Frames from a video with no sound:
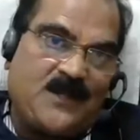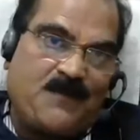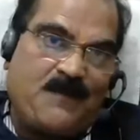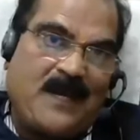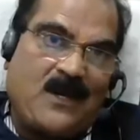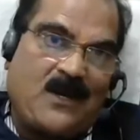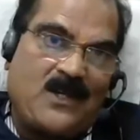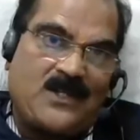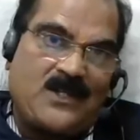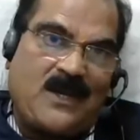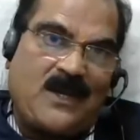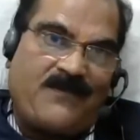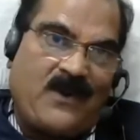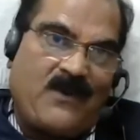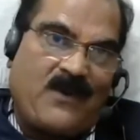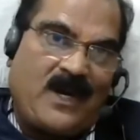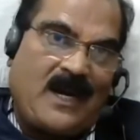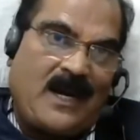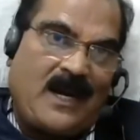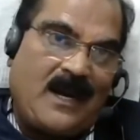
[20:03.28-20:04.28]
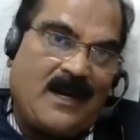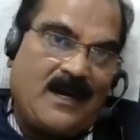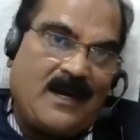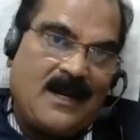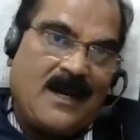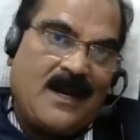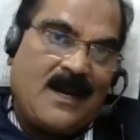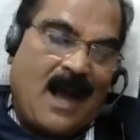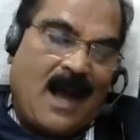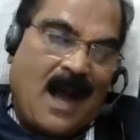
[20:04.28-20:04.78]
is because of our
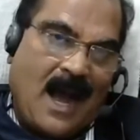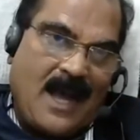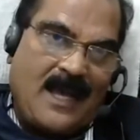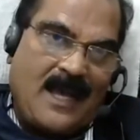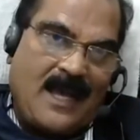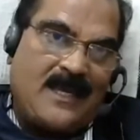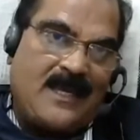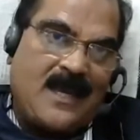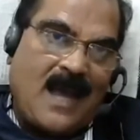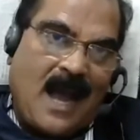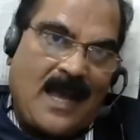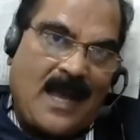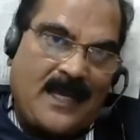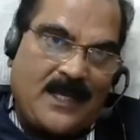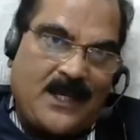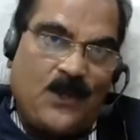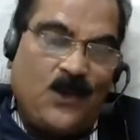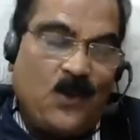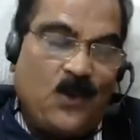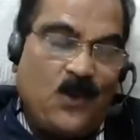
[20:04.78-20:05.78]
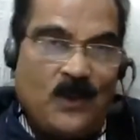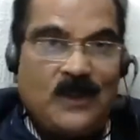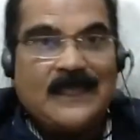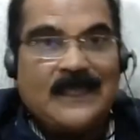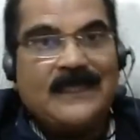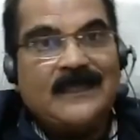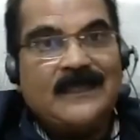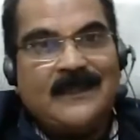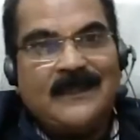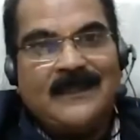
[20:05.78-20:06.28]
high IQ.
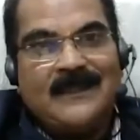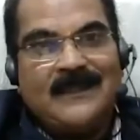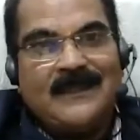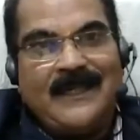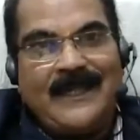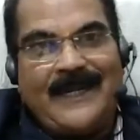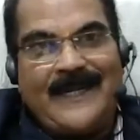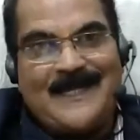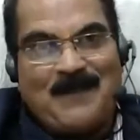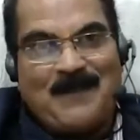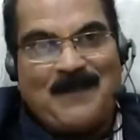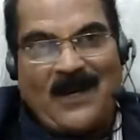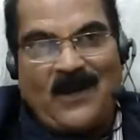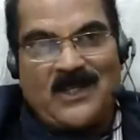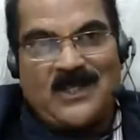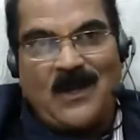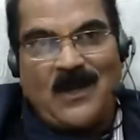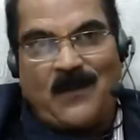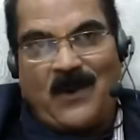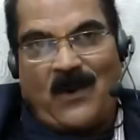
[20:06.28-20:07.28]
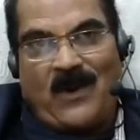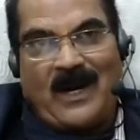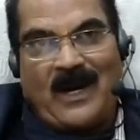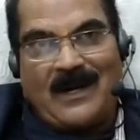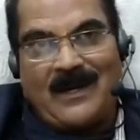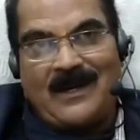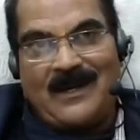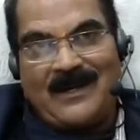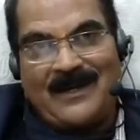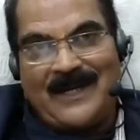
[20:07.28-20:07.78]
It is because of
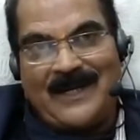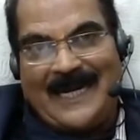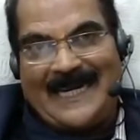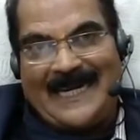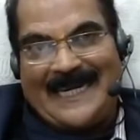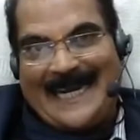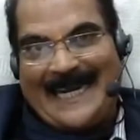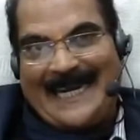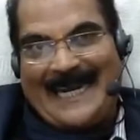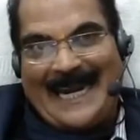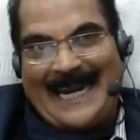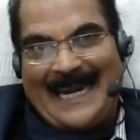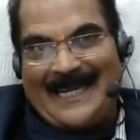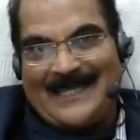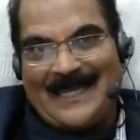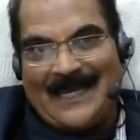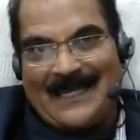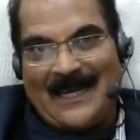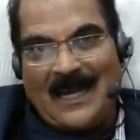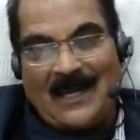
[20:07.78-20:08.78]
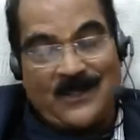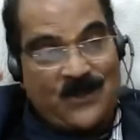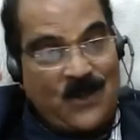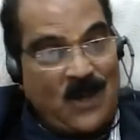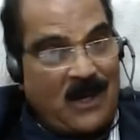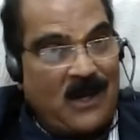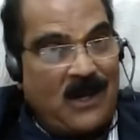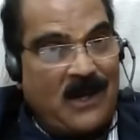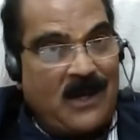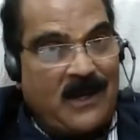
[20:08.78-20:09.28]
our great intelligent
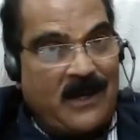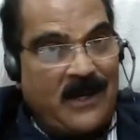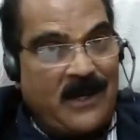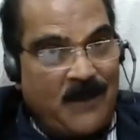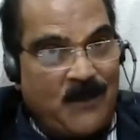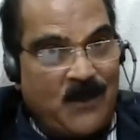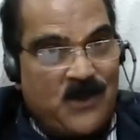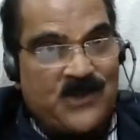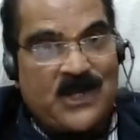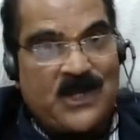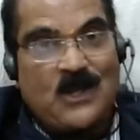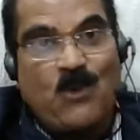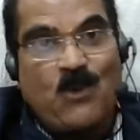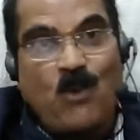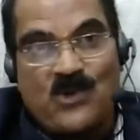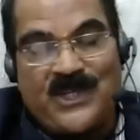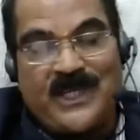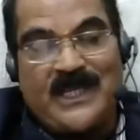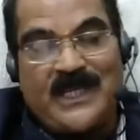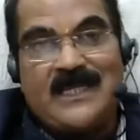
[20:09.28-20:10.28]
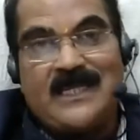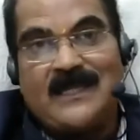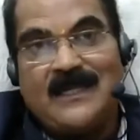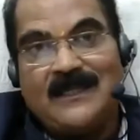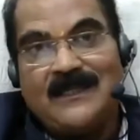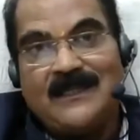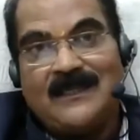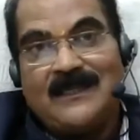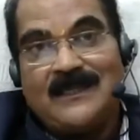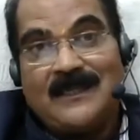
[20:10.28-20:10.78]
uh, emotional quotient,
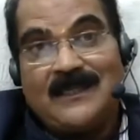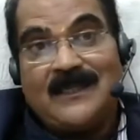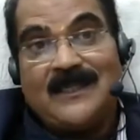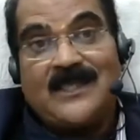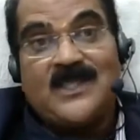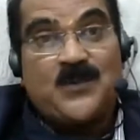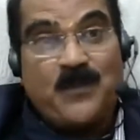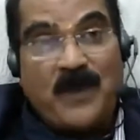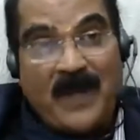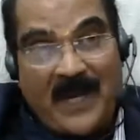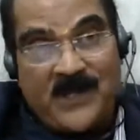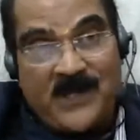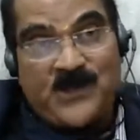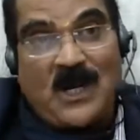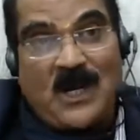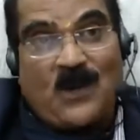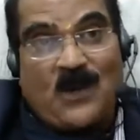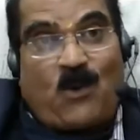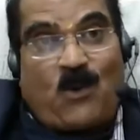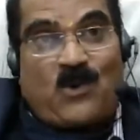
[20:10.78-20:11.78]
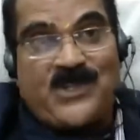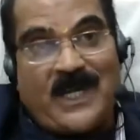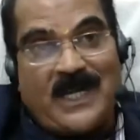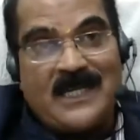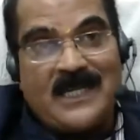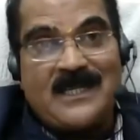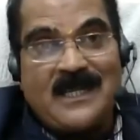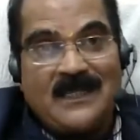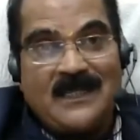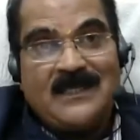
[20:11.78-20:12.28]
spiritual
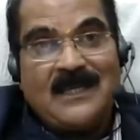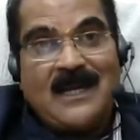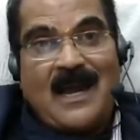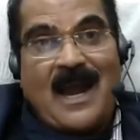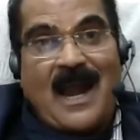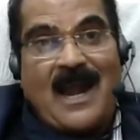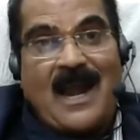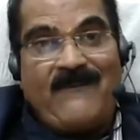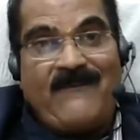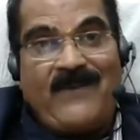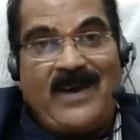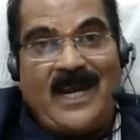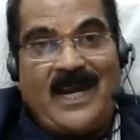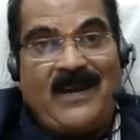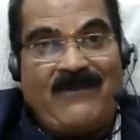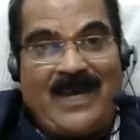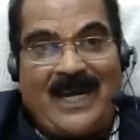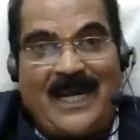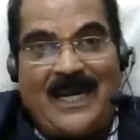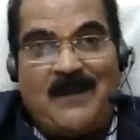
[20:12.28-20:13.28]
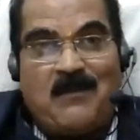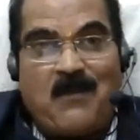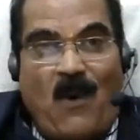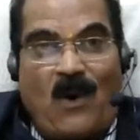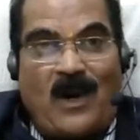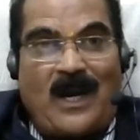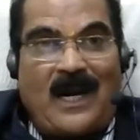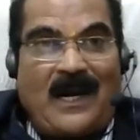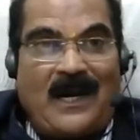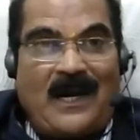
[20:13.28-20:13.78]
quotient, and very, very
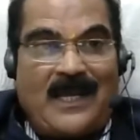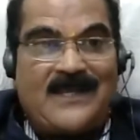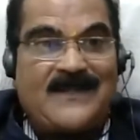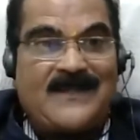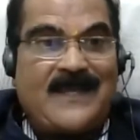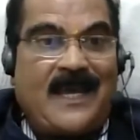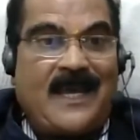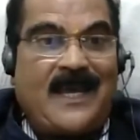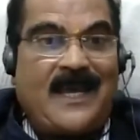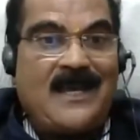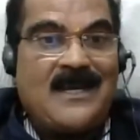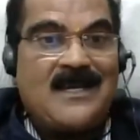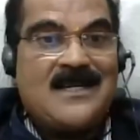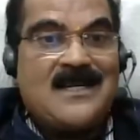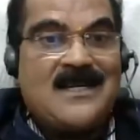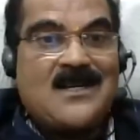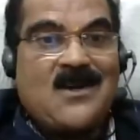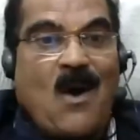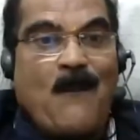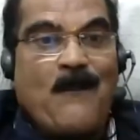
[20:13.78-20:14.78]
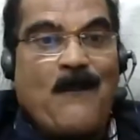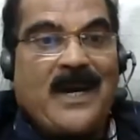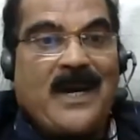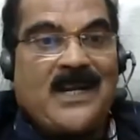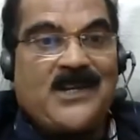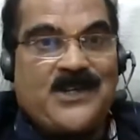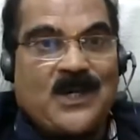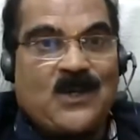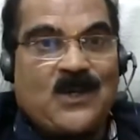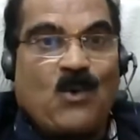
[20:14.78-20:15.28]
important is the
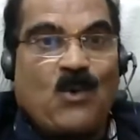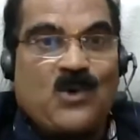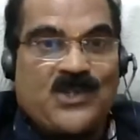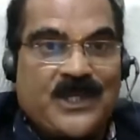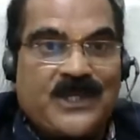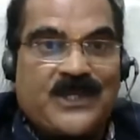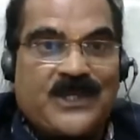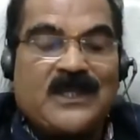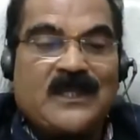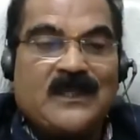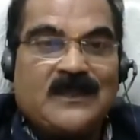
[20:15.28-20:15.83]
competition quotient.